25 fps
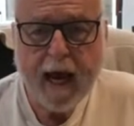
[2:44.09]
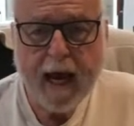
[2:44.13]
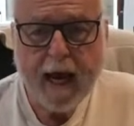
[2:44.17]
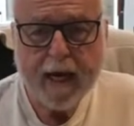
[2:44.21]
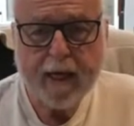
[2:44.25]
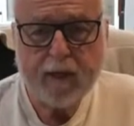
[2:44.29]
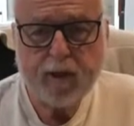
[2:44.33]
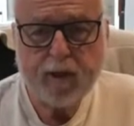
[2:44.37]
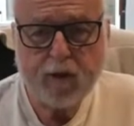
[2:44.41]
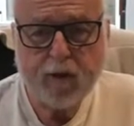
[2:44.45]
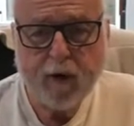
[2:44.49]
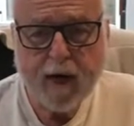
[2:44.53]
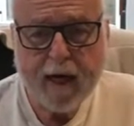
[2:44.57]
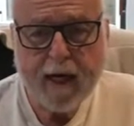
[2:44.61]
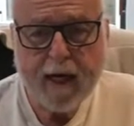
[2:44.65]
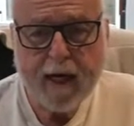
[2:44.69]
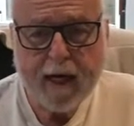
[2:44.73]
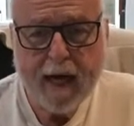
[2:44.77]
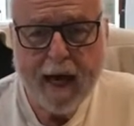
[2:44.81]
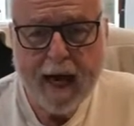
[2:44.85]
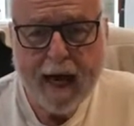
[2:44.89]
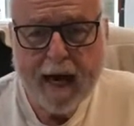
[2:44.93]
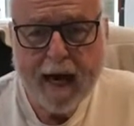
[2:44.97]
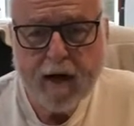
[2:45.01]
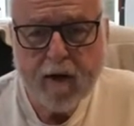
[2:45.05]
Is there any
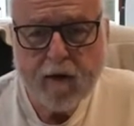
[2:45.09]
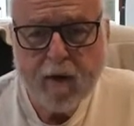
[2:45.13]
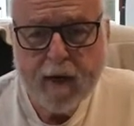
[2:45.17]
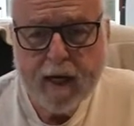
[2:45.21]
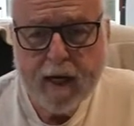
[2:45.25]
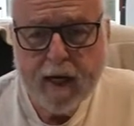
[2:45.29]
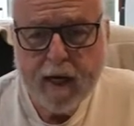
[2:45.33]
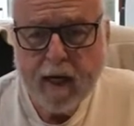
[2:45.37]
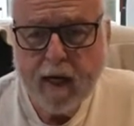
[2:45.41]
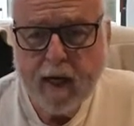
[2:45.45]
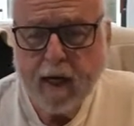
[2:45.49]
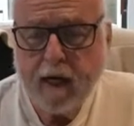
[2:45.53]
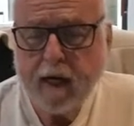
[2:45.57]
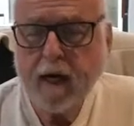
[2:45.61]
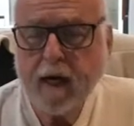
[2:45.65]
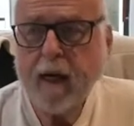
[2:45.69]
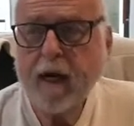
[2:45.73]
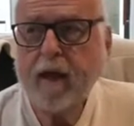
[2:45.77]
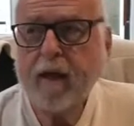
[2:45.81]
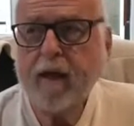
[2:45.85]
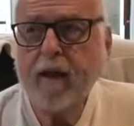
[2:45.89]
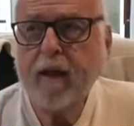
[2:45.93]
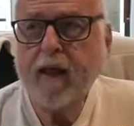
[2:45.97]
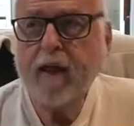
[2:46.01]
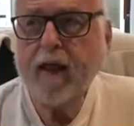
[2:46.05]
area
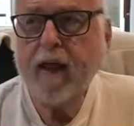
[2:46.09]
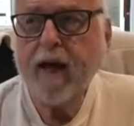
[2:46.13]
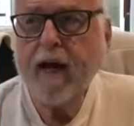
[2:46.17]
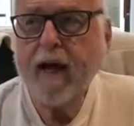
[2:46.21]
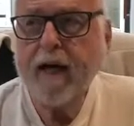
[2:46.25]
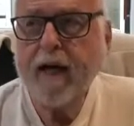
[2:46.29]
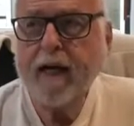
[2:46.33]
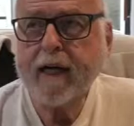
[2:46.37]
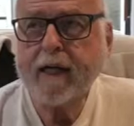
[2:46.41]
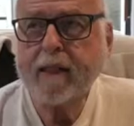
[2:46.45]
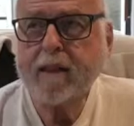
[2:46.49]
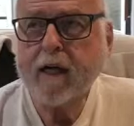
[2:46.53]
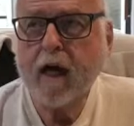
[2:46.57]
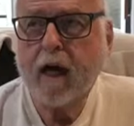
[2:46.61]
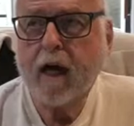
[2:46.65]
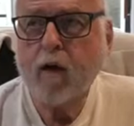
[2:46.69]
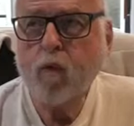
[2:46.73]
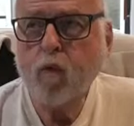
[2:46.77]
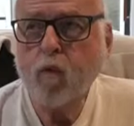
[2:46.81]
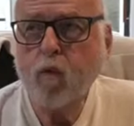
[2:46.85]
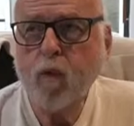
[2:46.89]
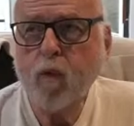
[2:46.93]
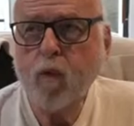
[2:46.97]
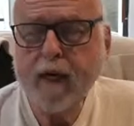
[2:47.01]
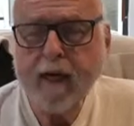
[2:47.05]
that
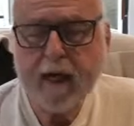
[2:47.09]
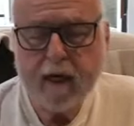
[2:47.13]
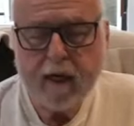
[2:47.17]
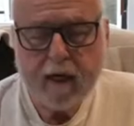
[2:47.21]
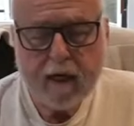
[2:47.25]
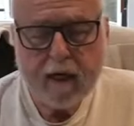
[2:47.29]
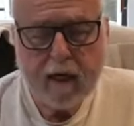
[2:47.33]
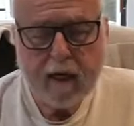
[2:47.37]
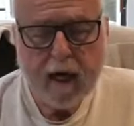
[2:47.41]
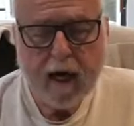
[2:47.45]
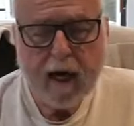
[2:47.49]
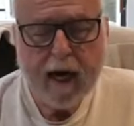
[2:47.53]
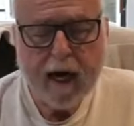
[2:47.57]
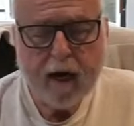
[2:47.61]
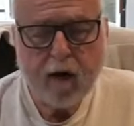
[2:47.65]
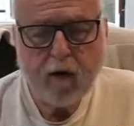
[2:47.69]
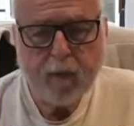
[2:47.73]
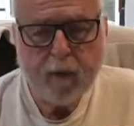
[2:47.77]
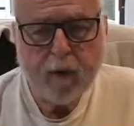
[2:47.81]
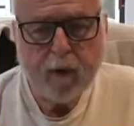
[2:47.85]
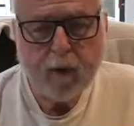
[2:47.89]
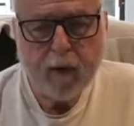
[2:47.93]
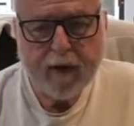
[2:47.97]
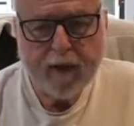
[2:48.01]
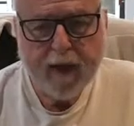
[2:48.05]
we can help
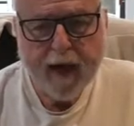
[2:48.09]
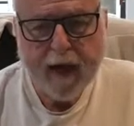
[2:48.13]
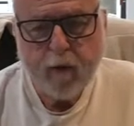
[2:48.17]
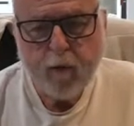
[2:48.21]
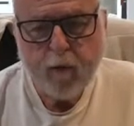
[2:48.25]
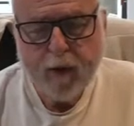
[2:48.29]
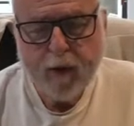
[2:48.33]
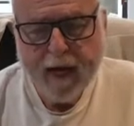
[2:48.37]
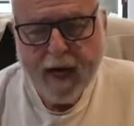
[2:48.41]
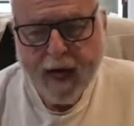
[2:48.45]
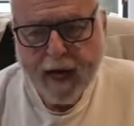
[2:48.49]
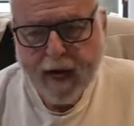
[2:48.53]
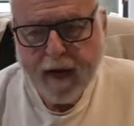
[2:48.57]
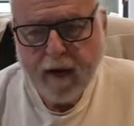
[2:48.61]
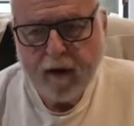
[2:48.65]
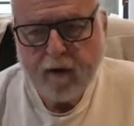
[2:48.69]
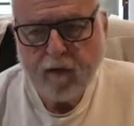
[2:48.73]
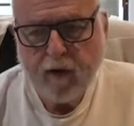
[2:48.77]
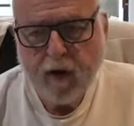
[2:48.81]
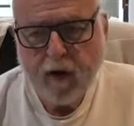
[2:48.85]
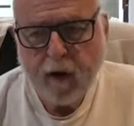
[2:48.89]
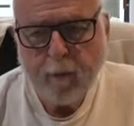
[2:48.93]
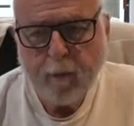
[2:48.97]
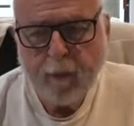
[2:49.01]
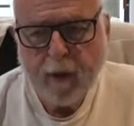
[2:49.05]
you with? And we have
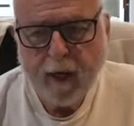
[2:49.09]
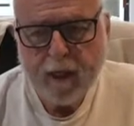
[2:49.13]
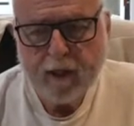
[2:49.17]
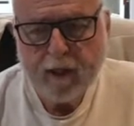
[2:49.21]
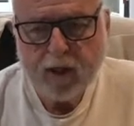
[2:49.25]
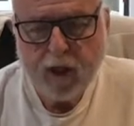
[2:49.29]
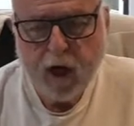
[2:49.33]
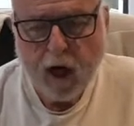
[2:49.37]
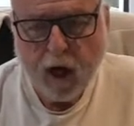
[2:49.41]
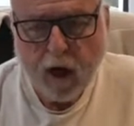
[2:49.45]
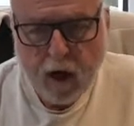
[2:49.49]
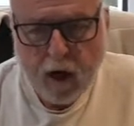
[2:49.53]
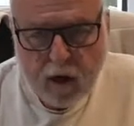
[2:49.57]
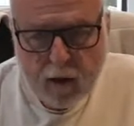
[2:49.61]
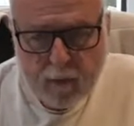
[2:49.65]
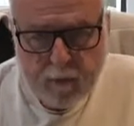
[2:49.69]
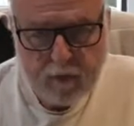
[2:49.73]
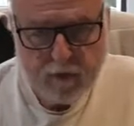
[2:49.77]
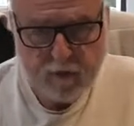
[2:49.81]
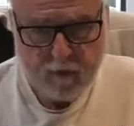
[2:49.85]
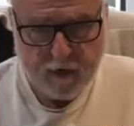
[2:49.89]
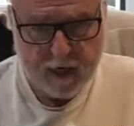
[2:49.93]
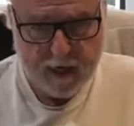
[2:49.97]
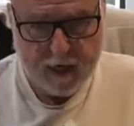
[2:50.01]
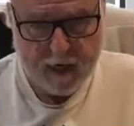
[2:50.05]
amongst our
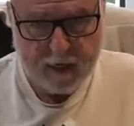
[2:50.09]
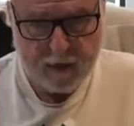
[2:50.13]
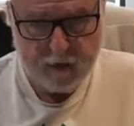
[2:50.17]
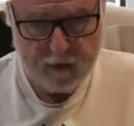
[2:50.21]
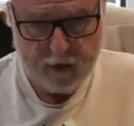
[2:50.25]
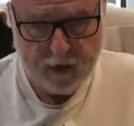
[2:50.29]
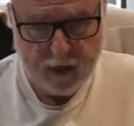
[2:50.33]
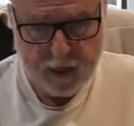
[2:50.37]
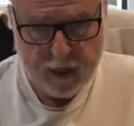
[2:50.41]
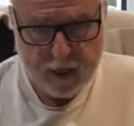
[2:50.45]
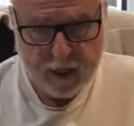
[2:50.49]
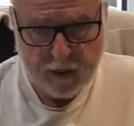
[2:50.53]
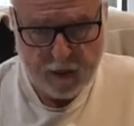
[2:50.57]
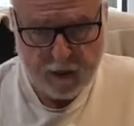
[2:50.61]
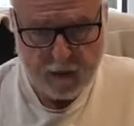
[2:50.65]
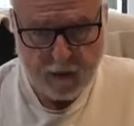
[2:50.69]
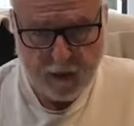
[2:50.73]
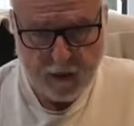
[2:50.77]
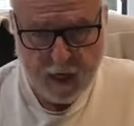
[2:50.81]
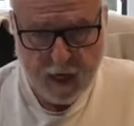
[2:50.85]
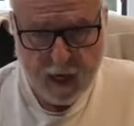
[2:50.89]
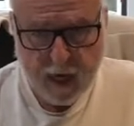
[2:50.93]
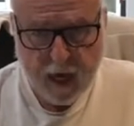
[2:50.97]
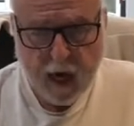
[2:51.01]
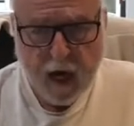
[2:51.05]
providers here
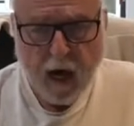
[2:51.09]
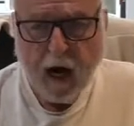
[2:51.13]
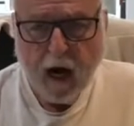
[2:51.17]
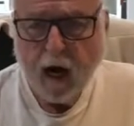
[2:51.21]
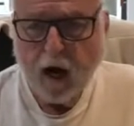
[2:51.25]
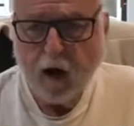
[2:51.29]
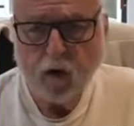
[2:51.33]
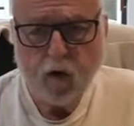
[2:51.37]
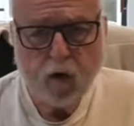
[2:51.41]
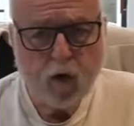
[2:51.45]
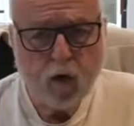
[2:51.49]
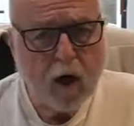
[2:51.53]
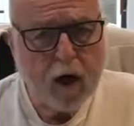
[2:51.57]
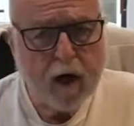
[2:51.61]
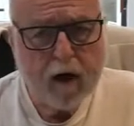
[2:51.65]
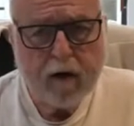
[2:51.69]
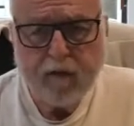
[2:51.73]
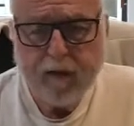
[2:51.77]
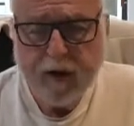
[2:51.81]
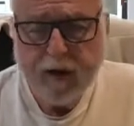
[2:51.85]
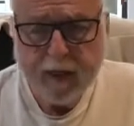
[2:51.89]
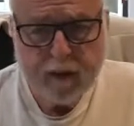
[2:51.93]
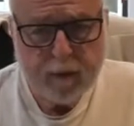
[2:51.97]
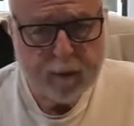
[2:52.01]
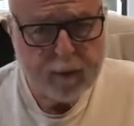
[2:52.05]
a lot of
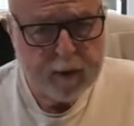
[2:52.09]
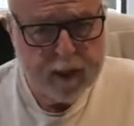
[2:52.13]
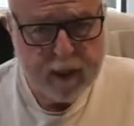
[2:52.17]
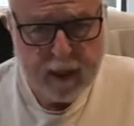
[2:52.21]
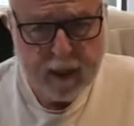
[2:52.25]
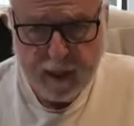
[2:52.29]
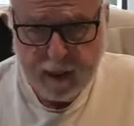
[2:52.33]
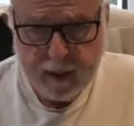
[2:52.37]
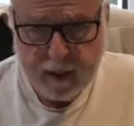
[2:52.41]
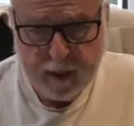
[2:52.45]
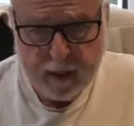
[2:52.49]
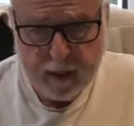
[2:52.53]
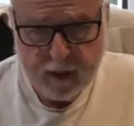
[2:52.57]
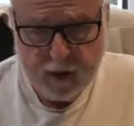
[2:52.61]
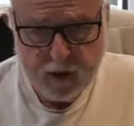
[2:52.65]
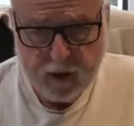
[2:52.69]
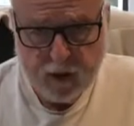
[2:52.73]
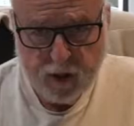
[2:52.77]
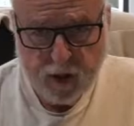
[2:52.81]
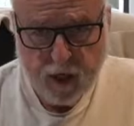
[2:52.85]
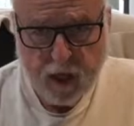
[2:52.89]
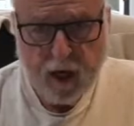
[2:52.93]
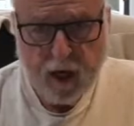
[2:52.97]
expertise.